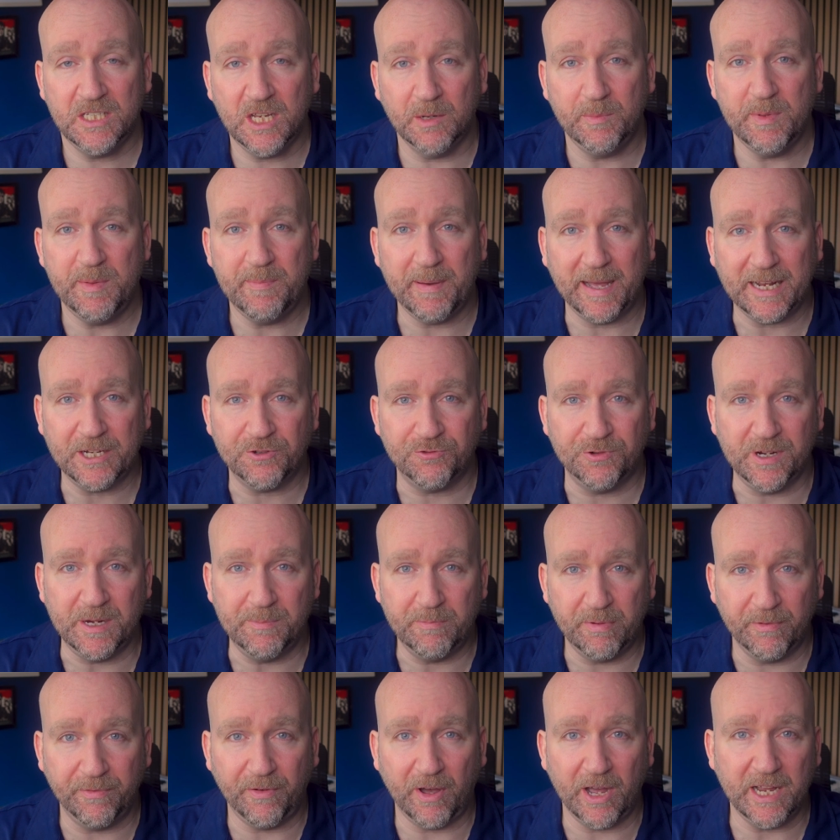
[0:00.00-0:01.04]
dummy battery
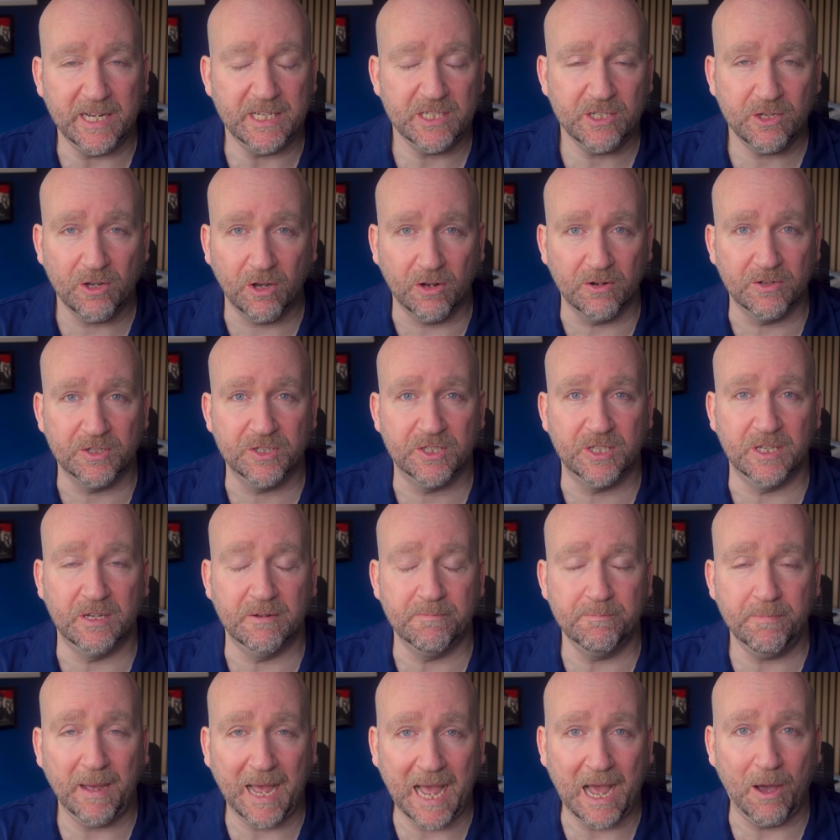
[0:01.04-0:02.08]
provides
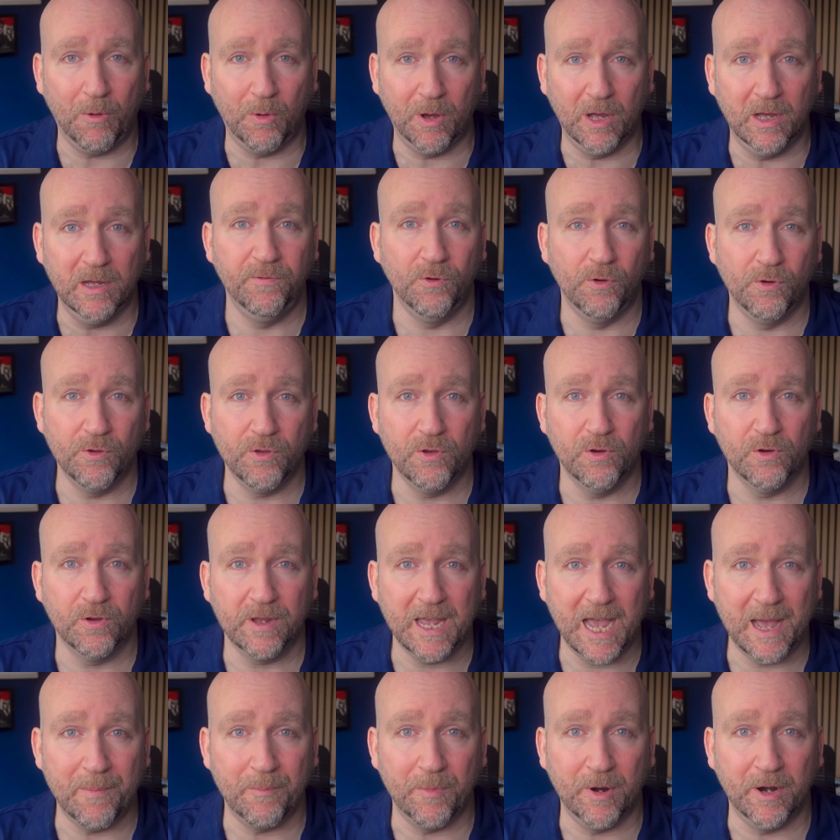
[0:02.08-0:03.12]
constant power for your
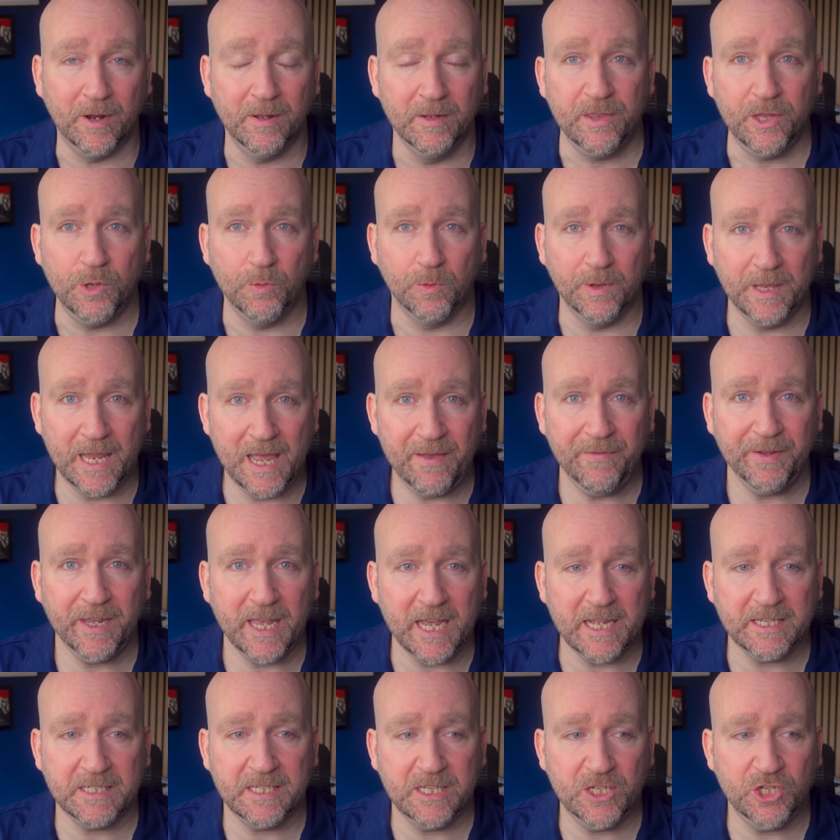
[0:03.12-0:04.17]
camera. You'll never
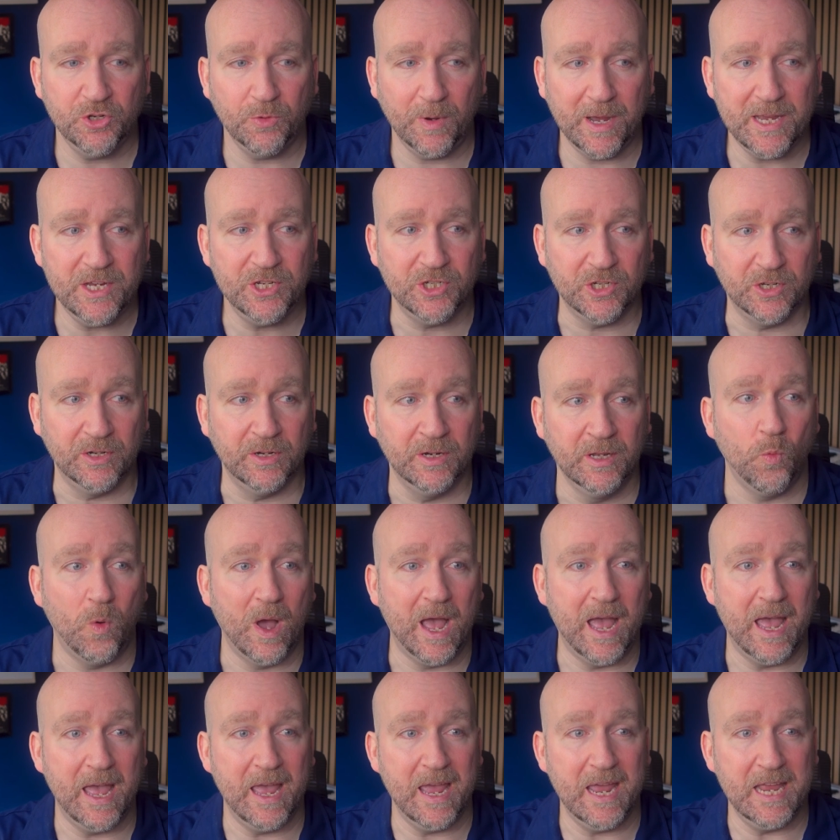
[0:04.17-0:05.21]
get a situation
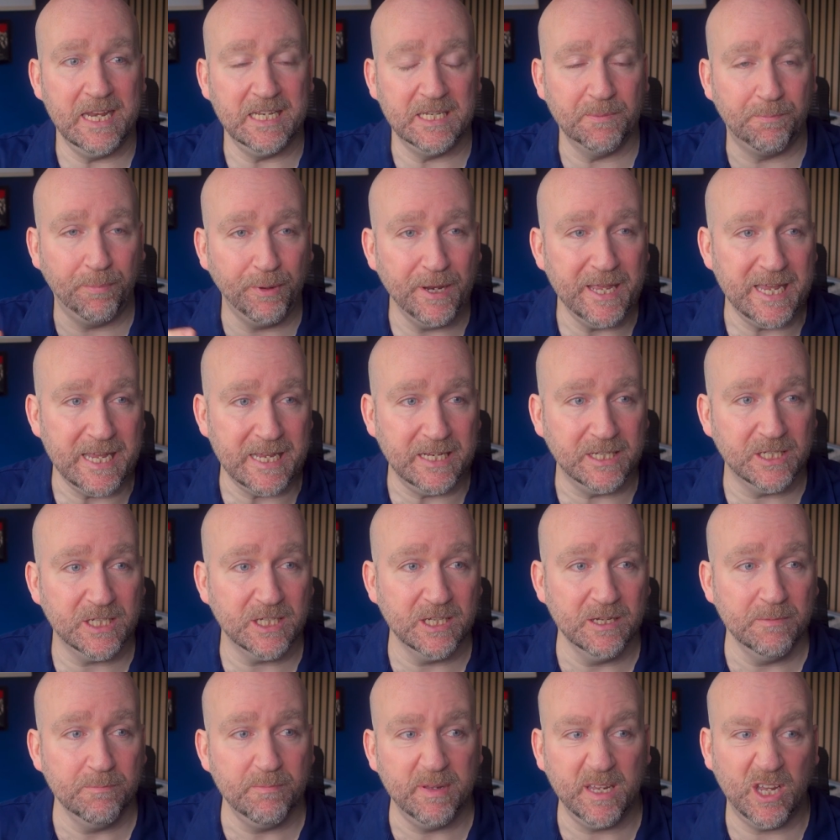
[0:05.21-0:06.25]
where it
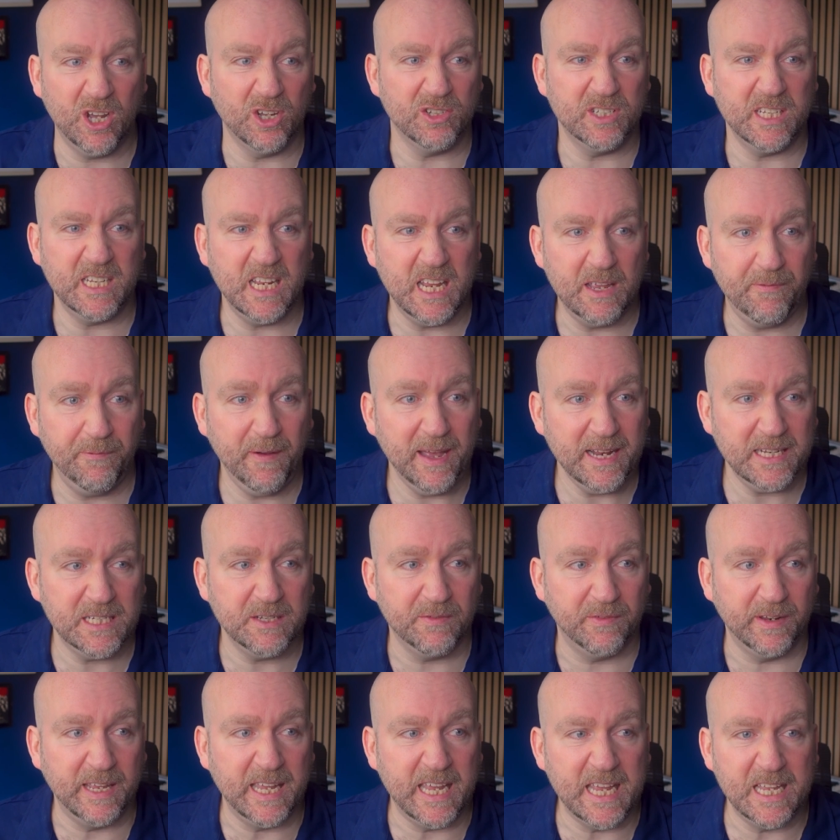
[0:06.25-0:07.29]
depletes, because it
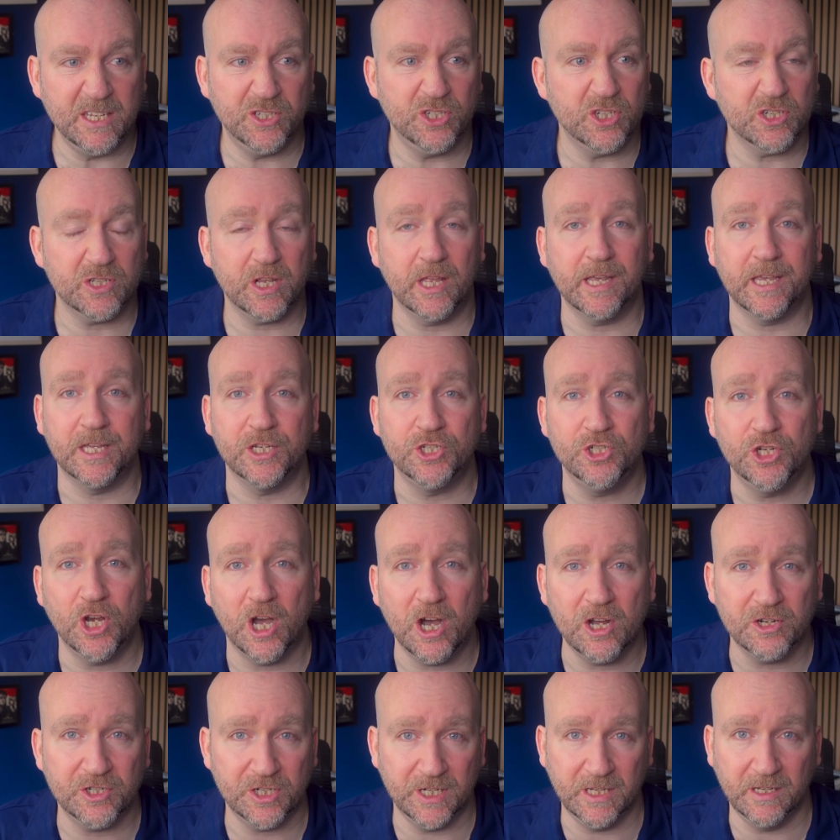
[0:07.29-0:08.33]
effectively is just like a
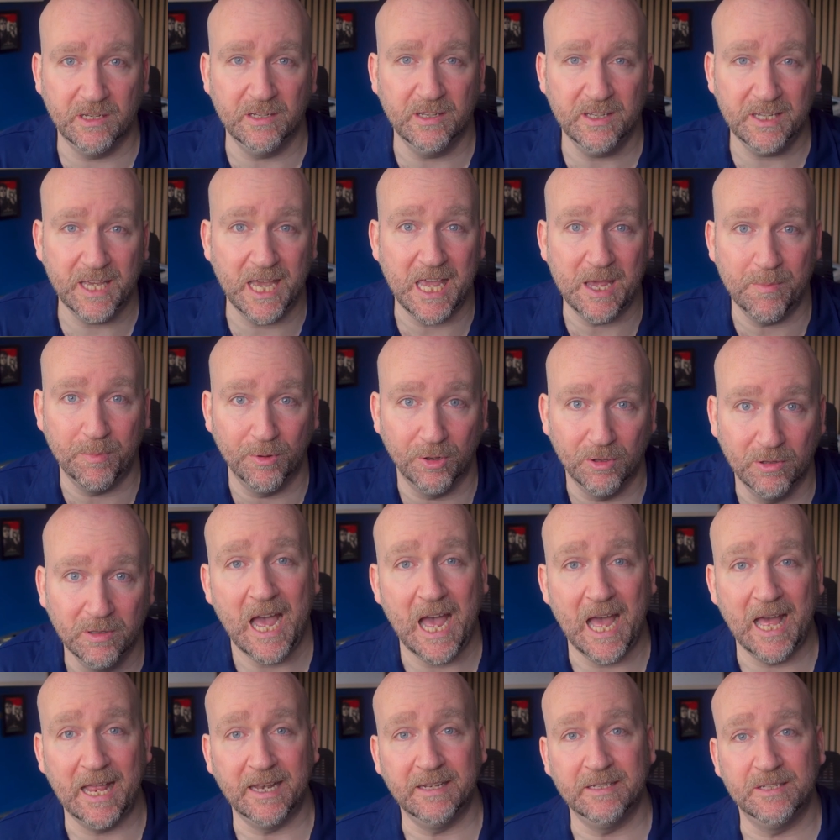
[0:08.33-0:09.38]
charging cable,
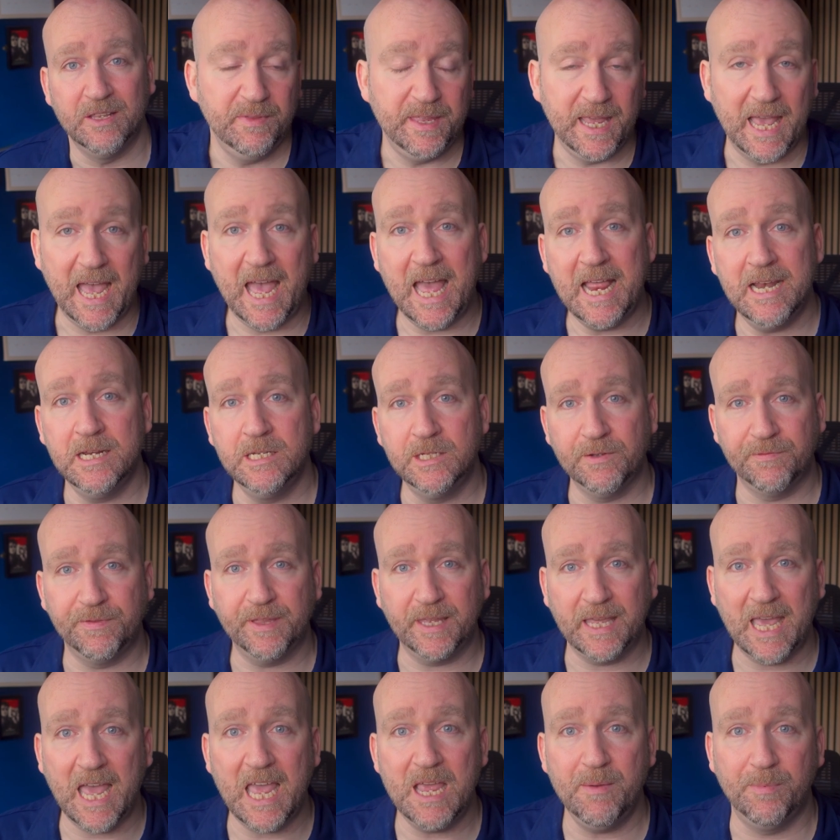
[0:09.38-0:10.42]
and the end of the
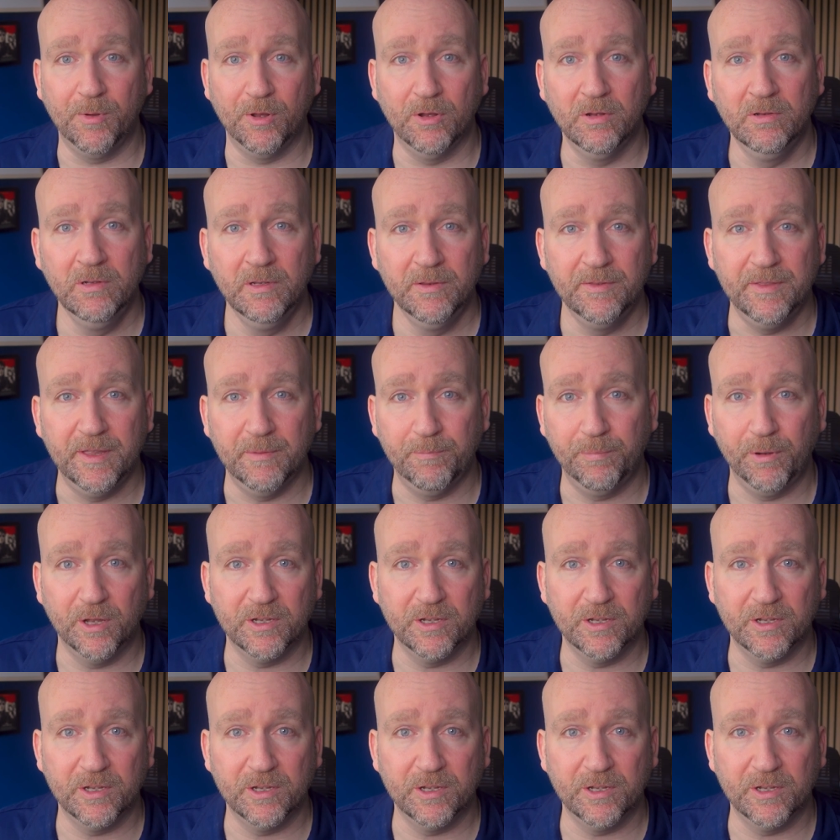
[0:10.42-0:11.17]
cable that